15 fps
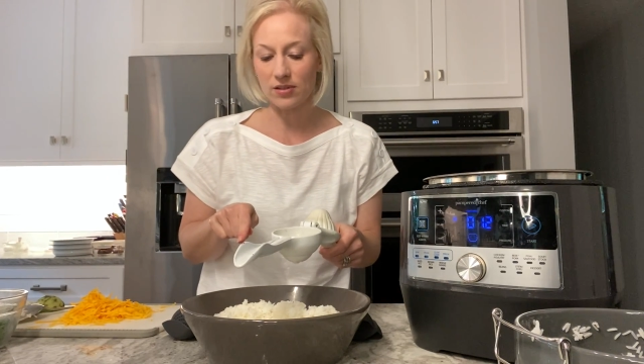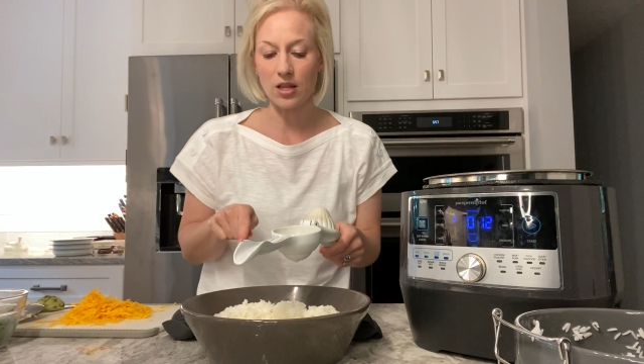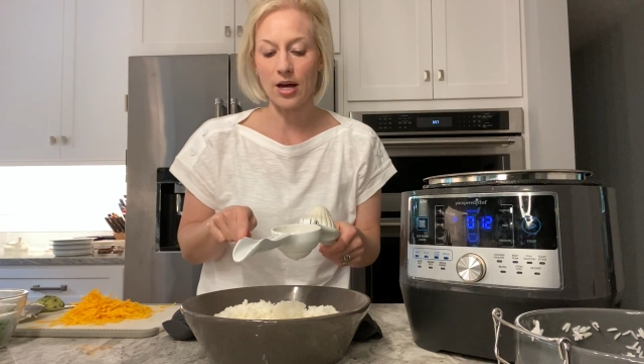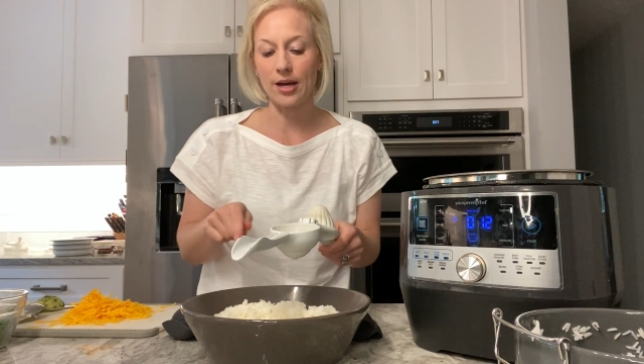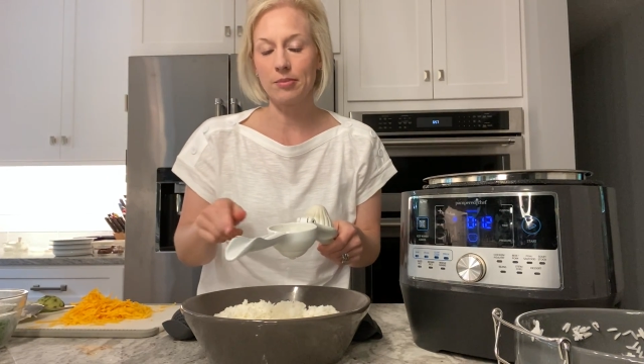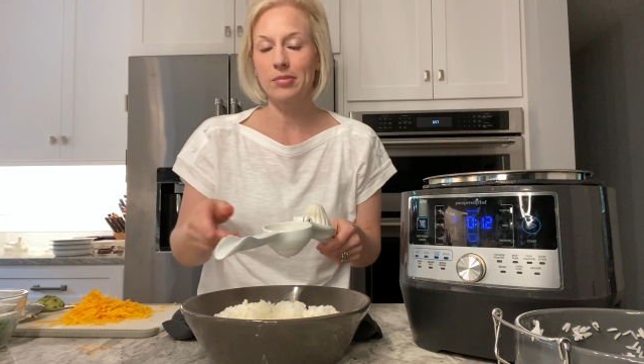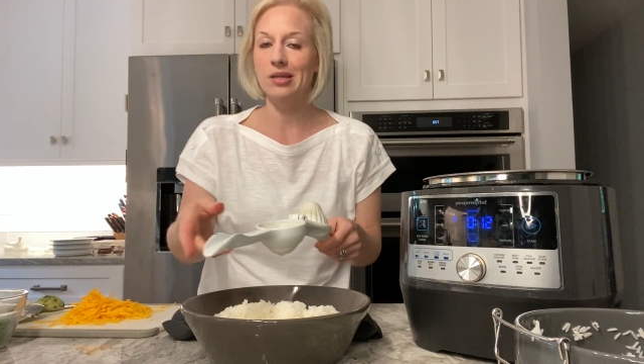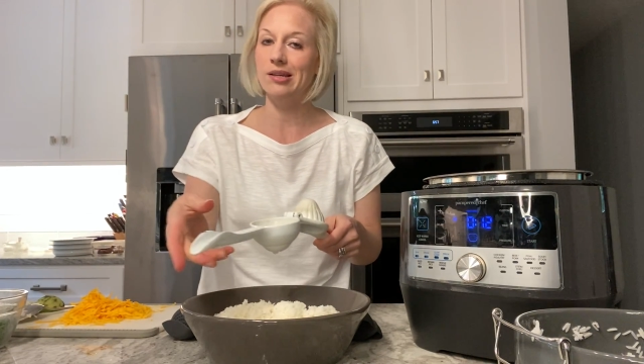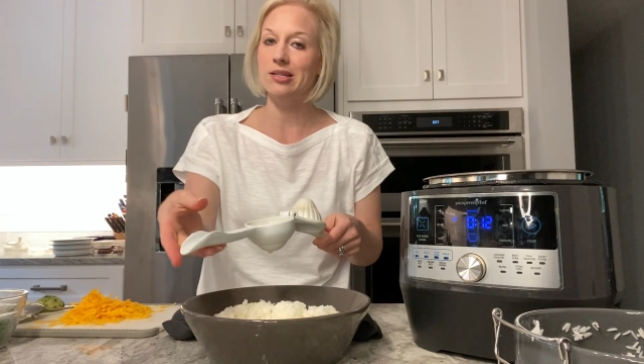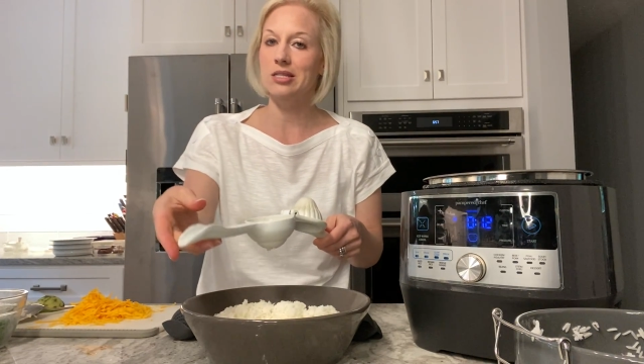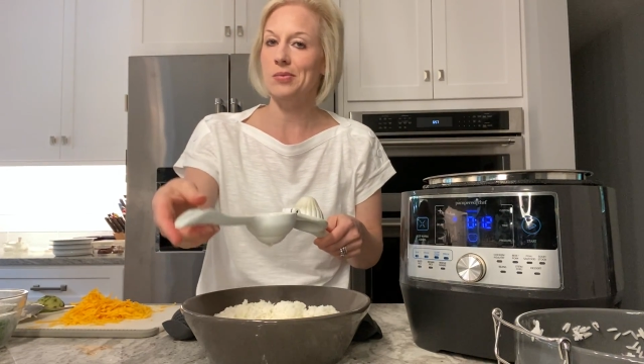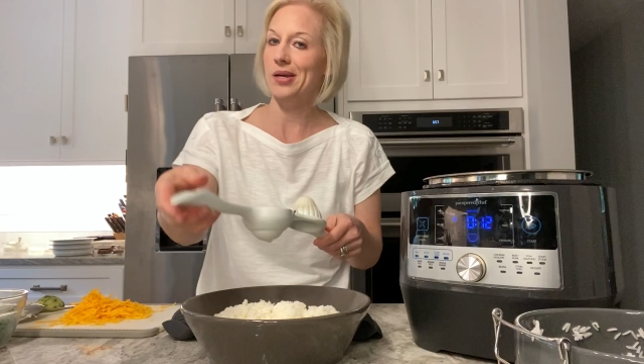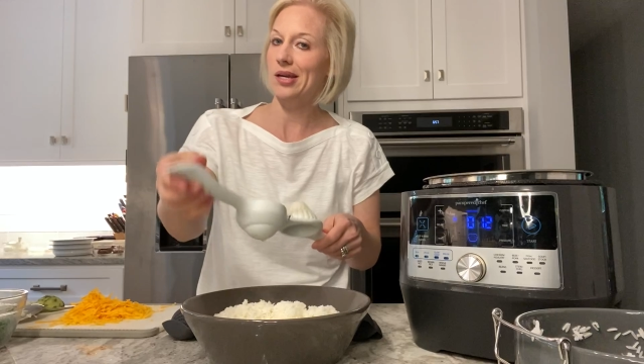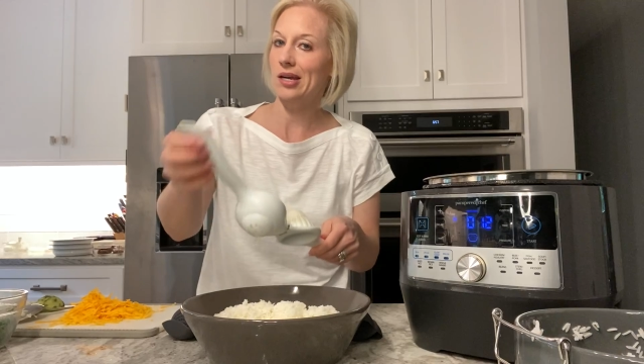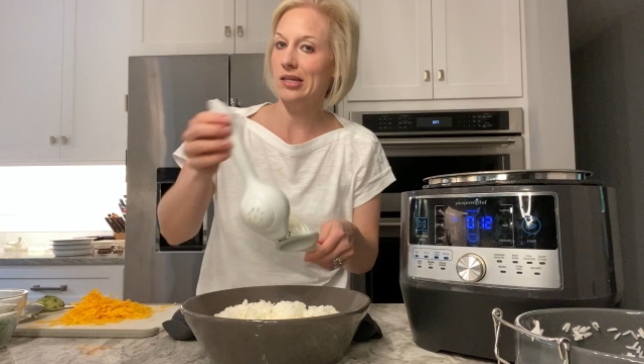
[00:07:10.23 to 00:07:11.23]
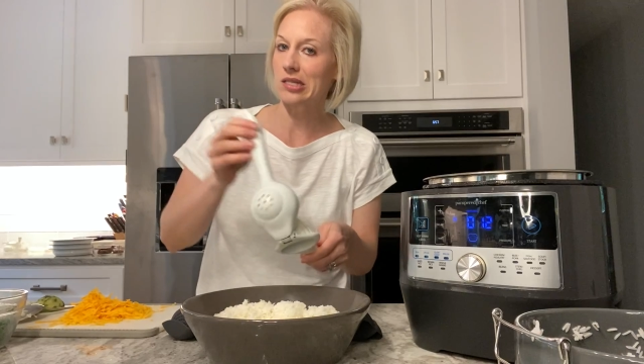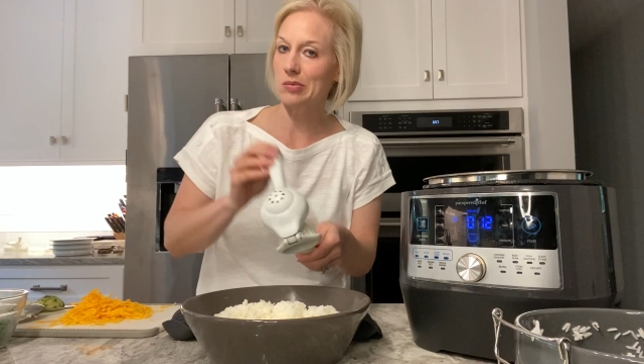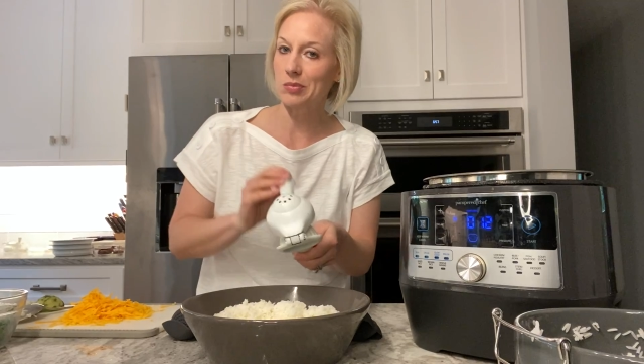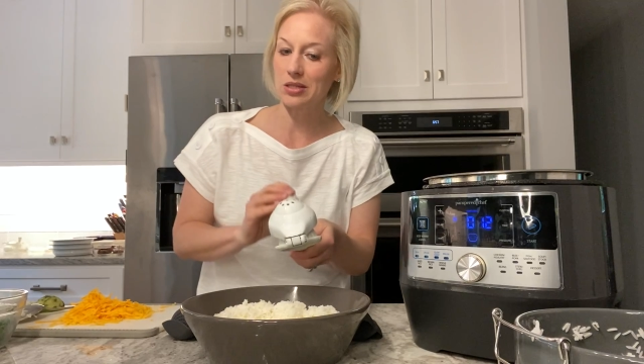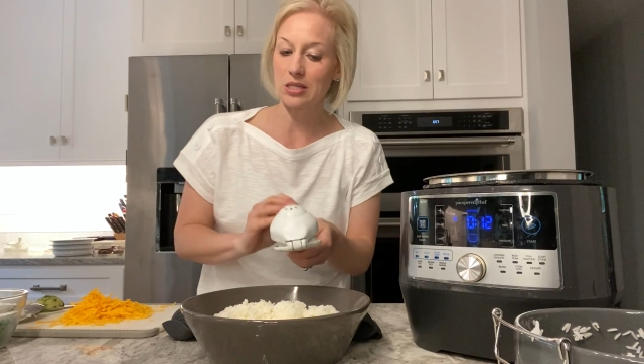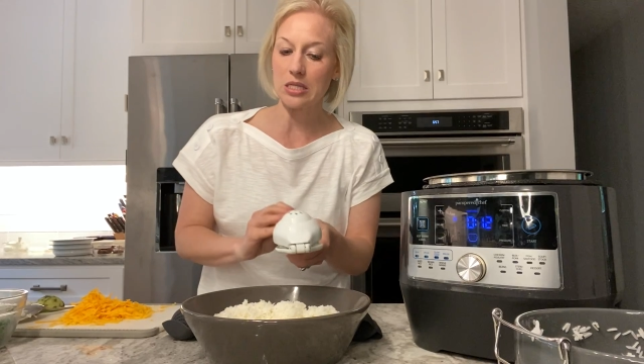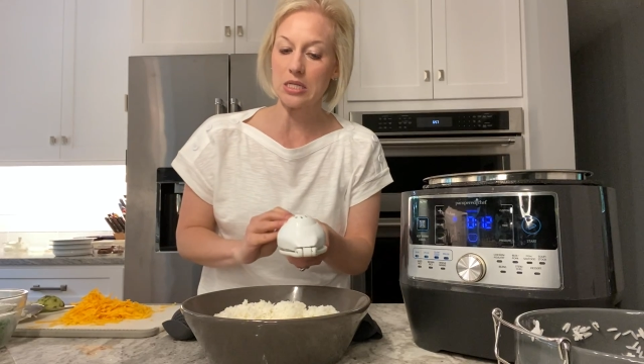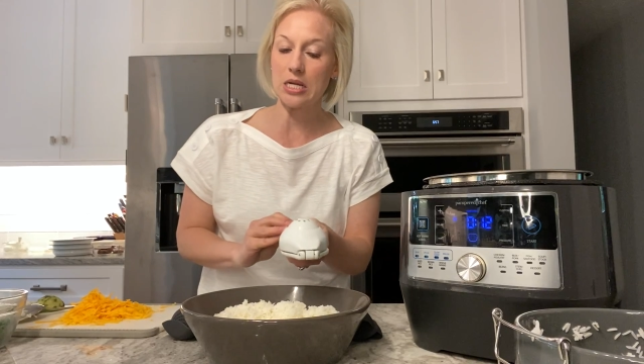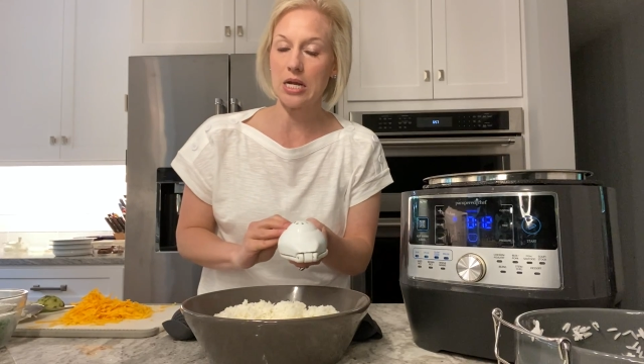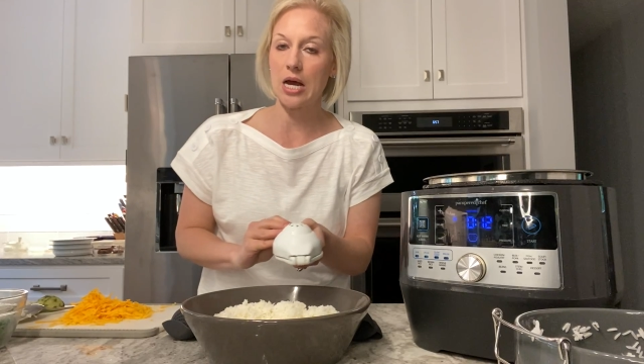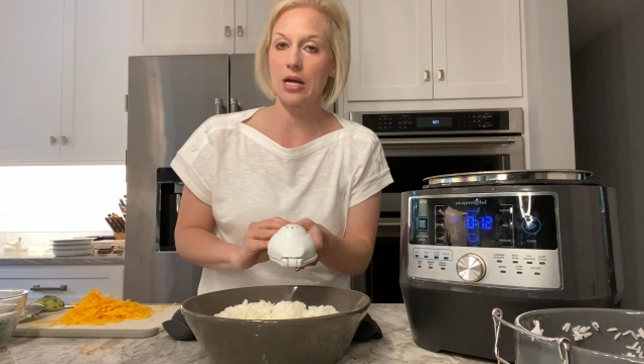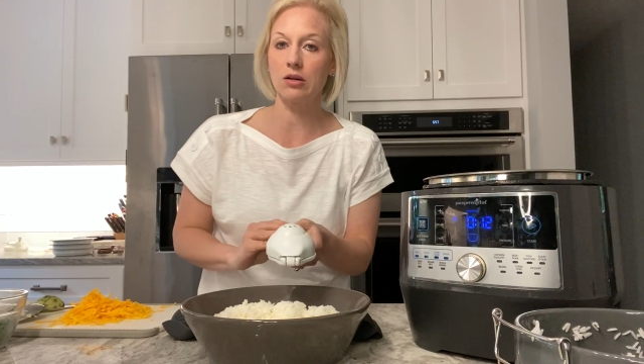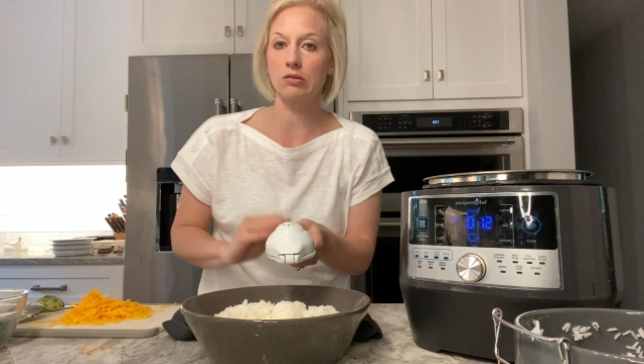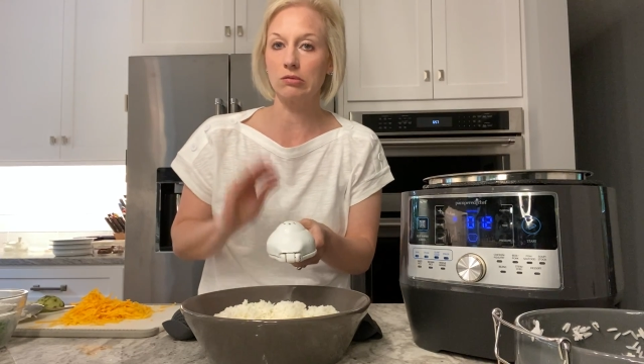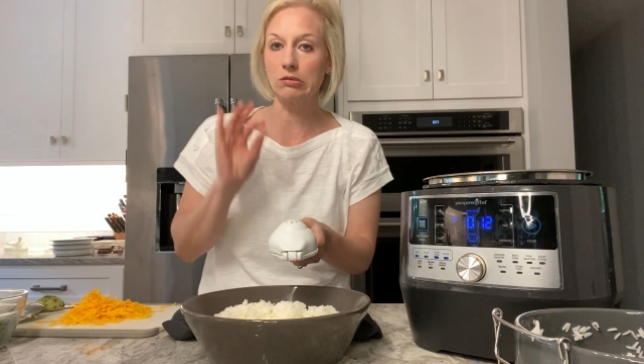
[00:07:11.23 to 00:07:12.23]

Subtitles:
lime because my husband's not